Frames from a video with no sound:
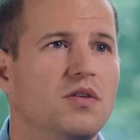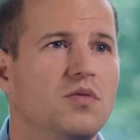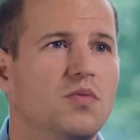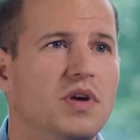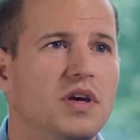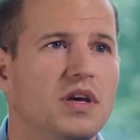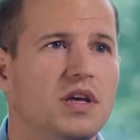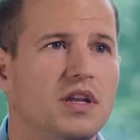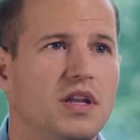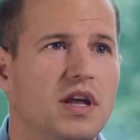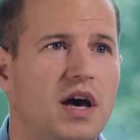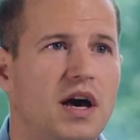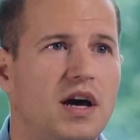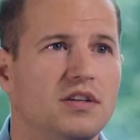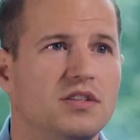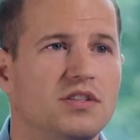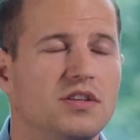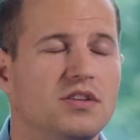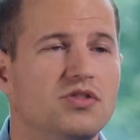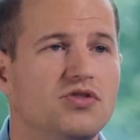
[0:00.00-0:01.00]
We
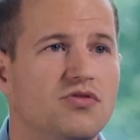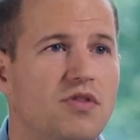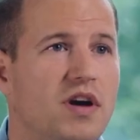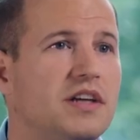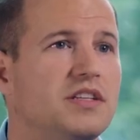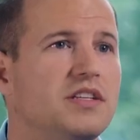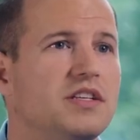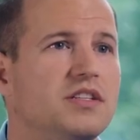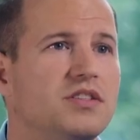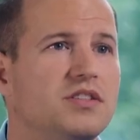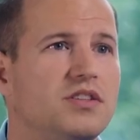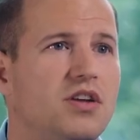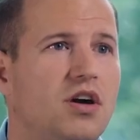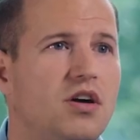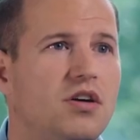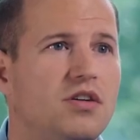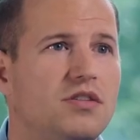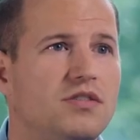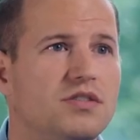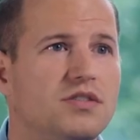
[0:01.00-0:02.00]
conduct direct
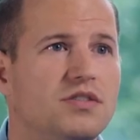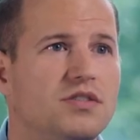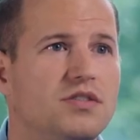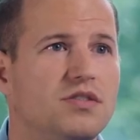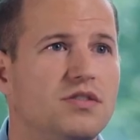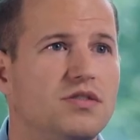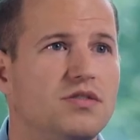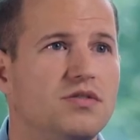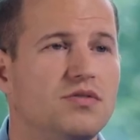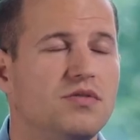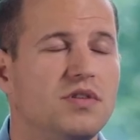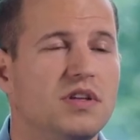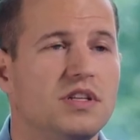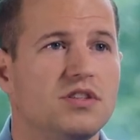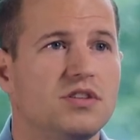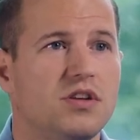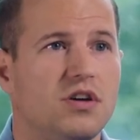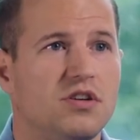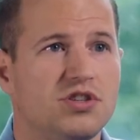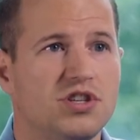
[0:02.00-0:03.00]
installs to
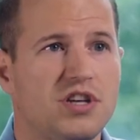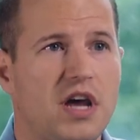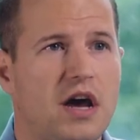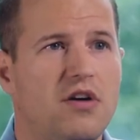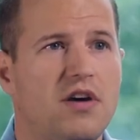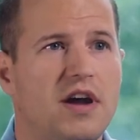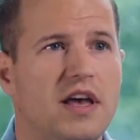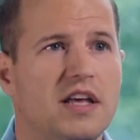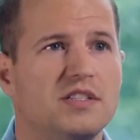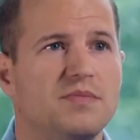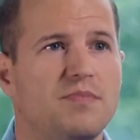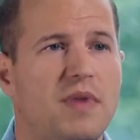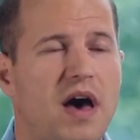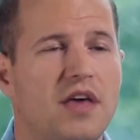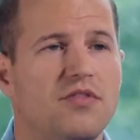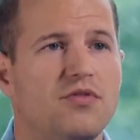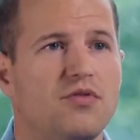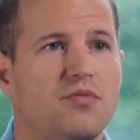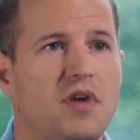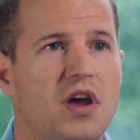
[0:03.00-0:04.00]
install shower heads,
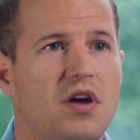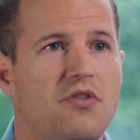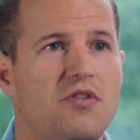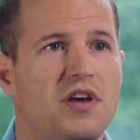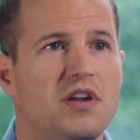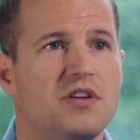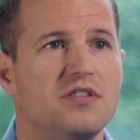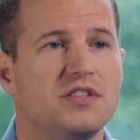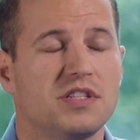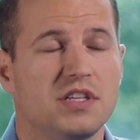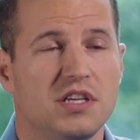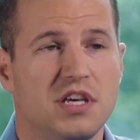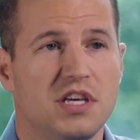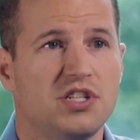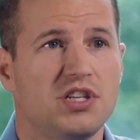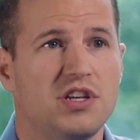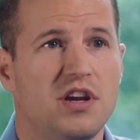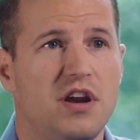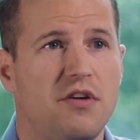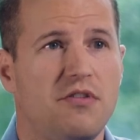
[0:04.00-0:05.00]
bathroom aerators, and
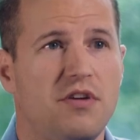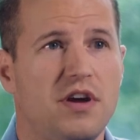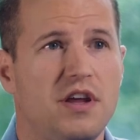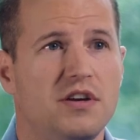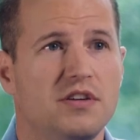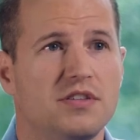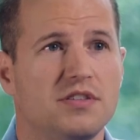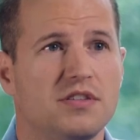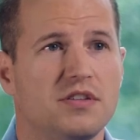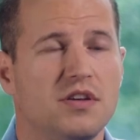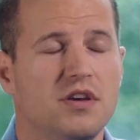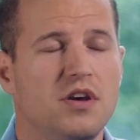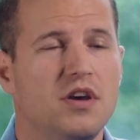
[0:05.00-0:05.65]
kitchen aerators.